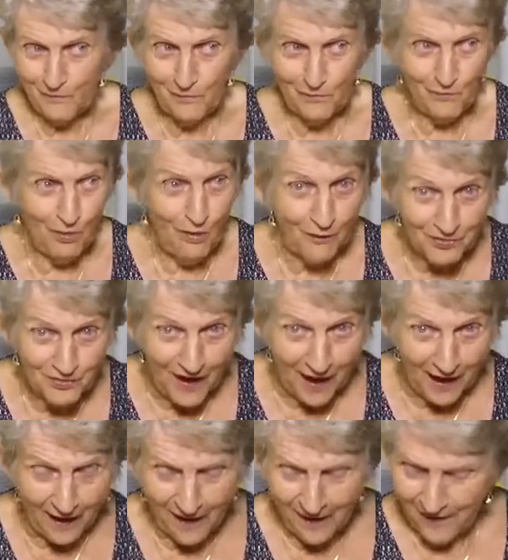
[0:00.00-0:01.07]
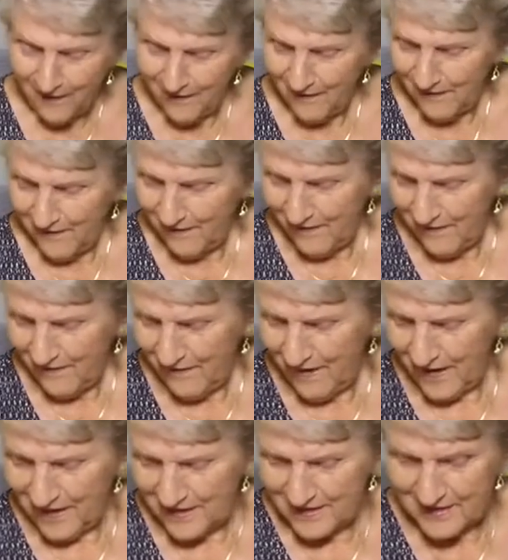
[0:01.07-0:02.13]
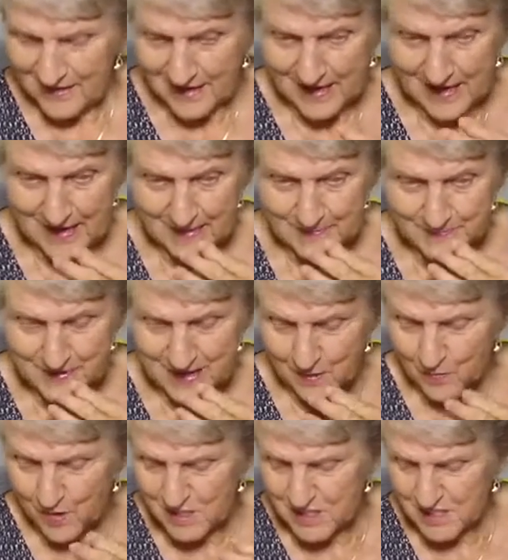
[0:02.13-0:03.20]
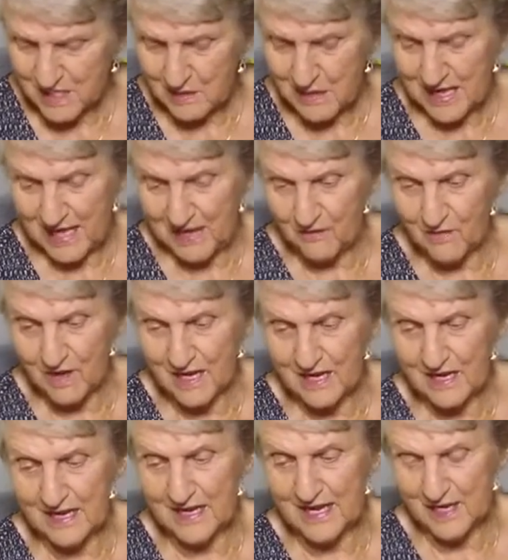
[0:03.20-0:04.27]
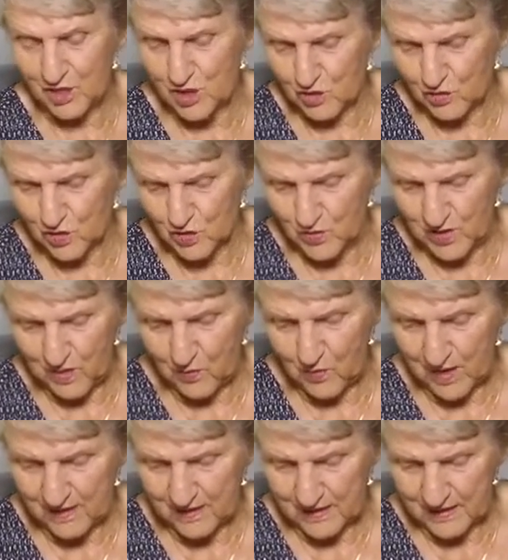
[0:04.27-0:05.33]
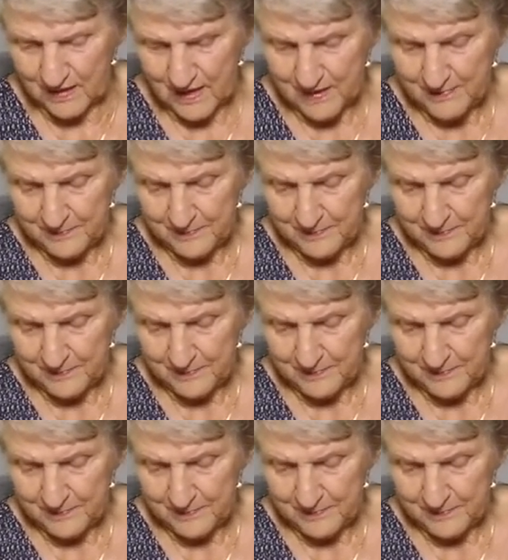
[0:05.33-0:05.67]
What the? And we see here in John 21 that